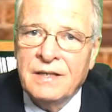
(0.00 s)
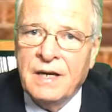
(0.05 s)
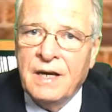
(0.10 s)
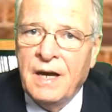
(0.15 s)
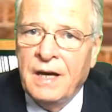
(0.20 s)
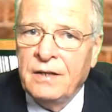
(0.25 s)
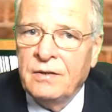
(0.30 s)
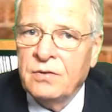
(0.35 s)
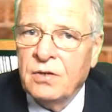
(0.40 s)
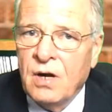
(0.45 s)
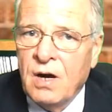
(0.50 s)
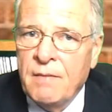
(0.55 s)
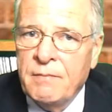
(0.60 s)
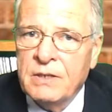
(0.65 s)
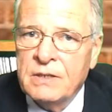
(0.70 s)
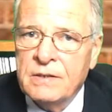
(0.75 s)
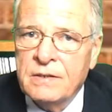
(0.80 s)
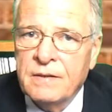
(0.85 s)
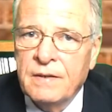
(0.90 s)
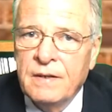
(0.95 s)
K.
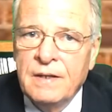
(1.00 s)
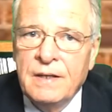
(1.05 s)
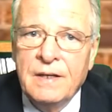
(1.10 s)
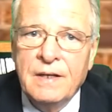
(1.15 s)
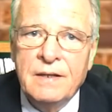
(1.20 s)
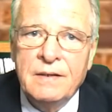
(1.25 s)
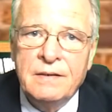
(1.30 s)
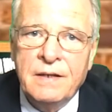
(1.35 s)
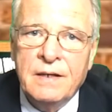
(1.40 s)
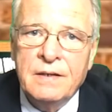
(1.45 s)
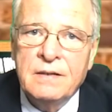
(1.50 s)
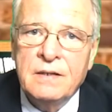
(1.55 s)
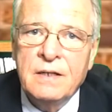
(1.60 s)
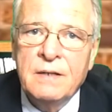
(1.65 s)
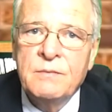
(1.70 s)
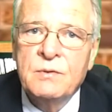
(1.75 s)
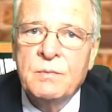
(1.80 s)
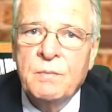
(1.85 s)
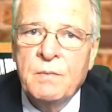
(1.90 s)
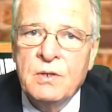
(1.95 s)
Thomas. Deer
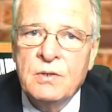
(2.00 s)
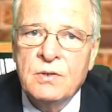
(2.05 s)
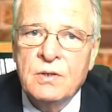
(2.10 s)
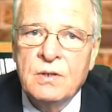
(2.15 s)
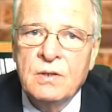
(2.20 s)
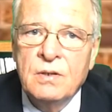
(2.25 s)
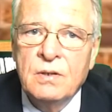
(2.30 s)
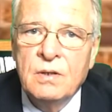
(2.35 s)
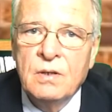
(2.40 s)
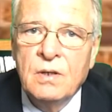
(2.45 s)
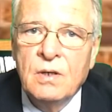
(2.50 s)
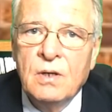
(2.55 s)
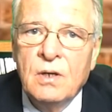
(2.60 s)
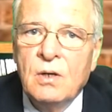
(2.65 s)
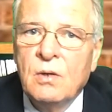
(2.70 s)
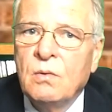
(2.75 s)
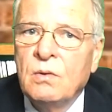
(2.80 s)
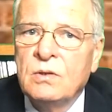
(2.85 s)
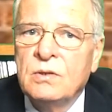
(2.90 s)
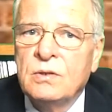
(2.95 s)
Team's mission
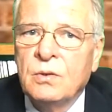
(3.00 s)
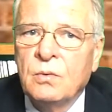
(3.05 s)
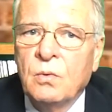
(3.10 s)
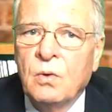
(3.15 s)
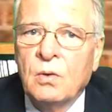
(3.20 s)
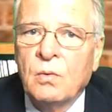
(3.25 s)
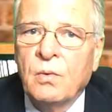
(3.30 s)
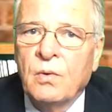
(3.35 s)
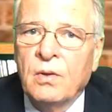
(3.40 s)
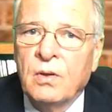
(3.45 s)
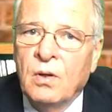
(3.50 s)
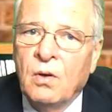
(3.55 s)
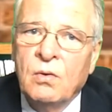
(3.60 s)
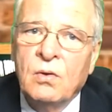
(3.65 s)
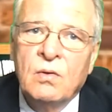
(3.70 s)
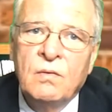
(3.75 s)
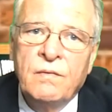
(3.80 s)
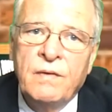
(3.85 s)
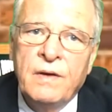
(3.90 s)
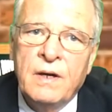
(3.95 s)
was to work with
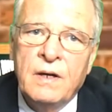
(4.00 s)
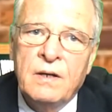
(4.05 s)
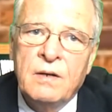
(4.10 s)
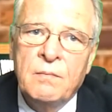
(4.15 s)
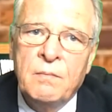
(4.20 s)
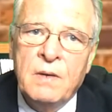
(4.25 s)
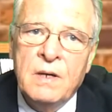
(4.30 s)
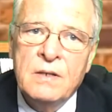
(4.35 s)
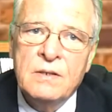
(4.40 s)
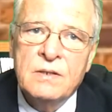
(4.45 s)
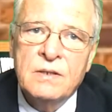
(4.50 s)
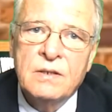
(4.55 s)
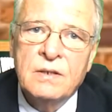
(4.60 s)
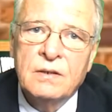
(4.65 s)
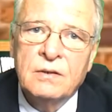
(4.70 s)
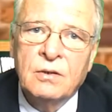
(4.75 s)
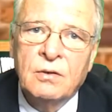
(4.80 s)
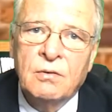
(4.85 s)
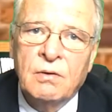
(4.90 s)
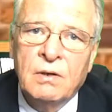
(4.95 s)
local Vietnamese
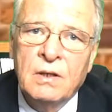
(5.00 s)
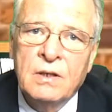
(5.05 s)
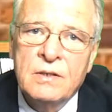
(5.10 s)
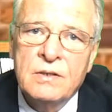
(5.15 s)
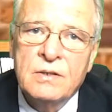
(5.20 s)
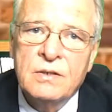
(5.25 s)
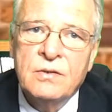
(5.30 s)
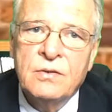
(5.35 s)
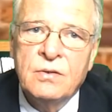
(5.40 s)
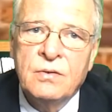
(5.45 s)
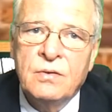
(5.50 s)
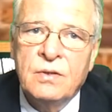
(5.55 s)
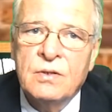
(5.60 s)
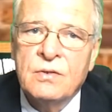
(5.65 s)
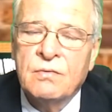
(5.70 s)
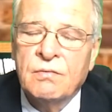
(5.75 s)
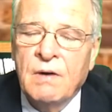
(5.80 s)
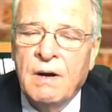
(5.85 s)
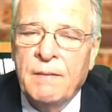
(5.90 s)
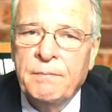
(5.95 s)
guerrillas to
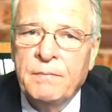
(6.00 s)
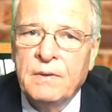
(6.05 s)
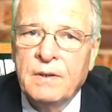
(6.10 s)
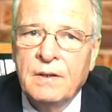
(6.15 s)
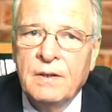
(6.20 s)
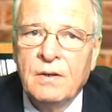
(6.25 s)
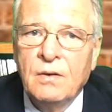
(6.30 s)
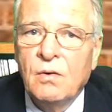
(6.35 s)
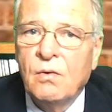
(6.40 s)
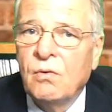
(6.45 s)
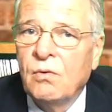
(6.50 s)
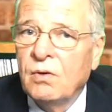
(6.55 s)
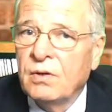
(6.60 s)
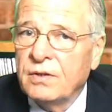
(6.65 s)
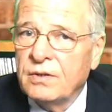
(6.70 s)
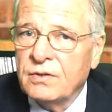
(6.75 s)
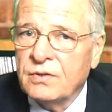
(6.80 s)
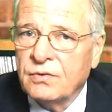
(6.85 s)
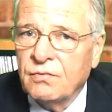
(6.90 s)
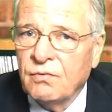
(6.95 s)
disrupt or
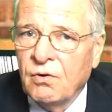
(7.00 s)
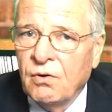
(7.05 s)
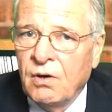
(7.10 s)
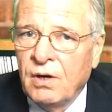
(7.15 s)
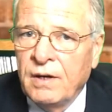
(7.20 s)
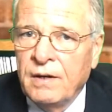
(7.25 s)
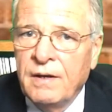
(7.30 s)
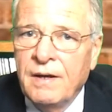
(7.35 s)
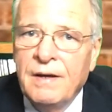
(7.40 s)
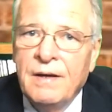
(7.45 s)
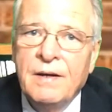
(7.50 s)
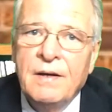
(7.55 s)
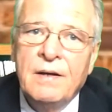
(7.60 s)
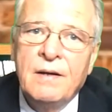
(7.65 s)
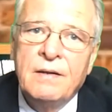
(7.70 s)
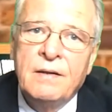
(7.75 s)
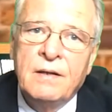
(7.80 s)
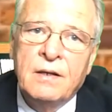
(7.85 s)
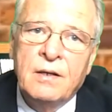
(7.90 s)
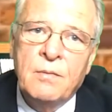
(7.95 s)
destroy
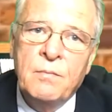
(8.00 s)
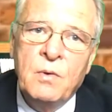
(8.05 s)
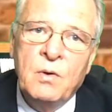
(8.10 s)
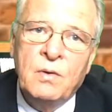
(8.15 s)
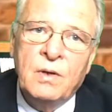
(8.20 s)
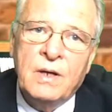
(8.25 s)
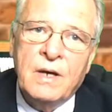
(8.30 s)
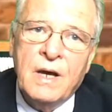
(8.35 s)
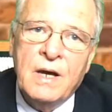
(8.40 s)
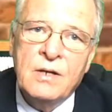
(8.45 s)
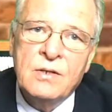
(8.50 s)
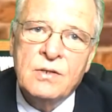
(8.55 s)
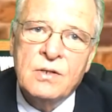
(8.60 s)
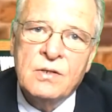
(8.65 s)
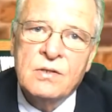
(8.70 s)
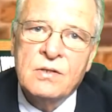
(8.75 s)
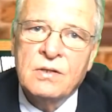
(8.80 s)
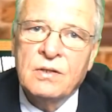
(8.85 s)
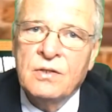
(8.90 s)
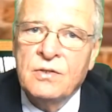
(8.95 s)
the
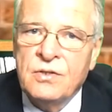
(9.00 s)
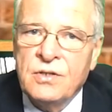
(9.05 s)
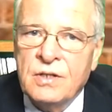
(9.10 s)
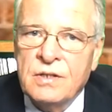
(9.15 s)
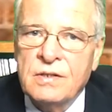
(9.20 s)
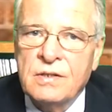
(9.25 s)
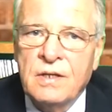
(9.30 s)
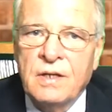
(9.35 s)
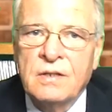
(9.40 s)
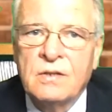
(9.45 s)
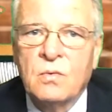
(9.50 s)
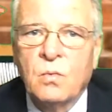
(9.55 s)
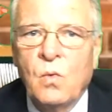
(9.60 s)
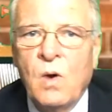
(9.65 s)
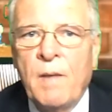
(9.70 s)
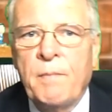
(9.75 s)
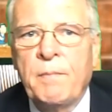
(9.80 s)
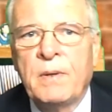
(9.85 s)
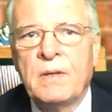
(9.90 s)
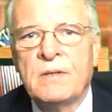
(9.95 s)
communications, logistics,
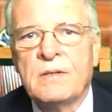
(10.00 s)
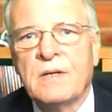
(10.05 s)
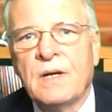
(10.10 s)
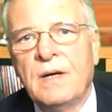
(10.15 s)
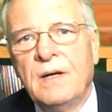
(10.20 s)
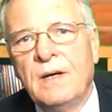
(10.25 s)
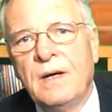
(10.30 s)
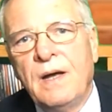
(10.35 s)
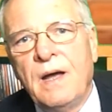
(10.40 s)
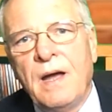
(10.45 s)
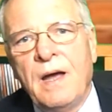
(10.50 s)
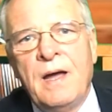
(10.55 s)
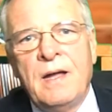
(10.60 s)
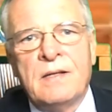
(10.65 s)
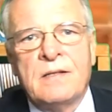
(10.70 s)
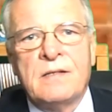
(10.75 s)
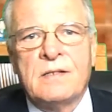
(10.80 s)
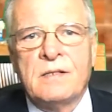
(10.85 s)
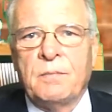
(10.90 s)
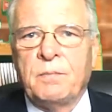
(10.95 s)
weapons,
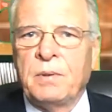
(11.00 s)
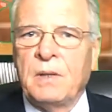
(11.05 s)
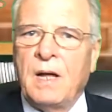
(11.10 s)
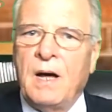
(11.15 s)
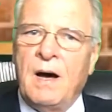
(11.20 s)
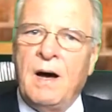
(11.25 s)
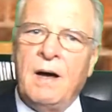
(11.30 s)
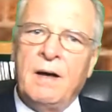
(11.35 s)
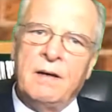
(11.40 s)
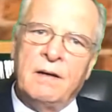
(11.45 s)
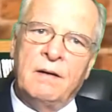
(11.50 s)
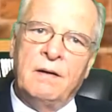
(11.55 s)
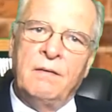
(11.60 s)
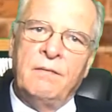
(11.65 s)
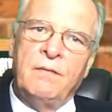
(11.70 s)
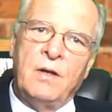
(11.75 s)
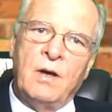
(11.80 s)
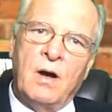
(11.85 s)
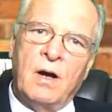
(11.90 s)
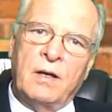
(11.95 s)
and supply
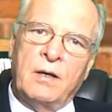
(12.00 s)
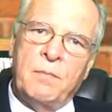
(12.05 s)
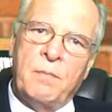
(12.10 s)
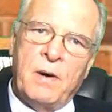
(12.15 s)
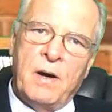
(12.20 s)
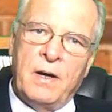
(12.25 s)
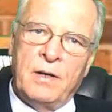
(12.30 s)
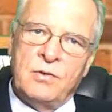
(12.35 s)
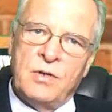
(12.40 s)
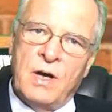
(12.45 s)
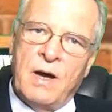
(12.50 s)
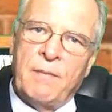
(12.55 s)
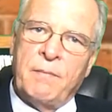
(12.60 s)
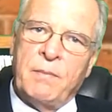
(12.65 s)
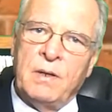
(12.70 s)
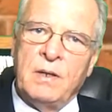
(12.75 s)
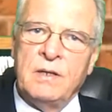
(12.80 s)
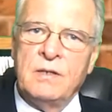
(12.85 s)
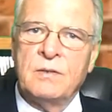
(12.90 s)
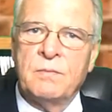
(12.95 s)
of the occupying
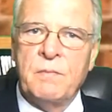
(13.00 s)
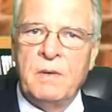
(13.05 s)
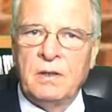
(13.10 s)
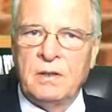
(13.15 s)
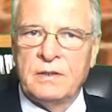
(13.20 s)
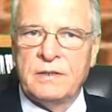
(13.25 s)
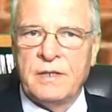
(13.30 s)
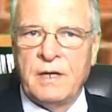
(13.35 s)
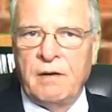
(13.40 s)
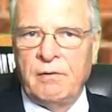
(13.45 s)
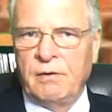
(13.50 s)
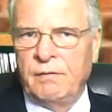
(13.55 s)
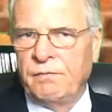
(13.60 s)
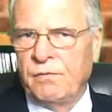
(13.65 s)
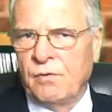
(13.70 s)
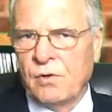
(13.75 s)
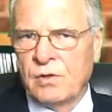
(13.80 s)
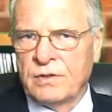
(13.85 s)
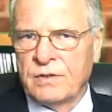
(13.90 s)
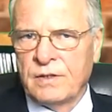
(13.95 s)
Japanese military
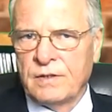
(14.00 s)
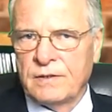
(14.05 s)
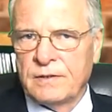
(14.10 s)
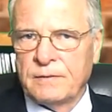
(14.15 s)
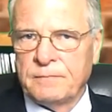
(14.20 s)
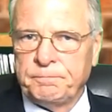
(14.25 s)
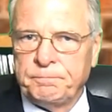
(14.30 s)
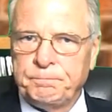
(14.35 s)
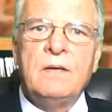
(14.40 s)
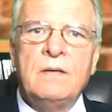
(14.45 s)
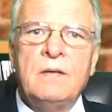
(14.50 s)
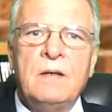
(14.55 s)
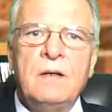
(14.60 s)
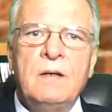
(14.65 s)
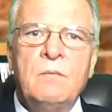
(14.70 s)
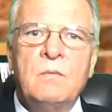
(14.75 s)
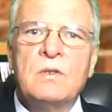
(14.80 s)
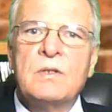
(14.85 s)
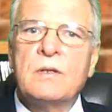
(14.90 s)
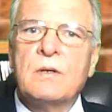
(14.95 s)
forces. The team was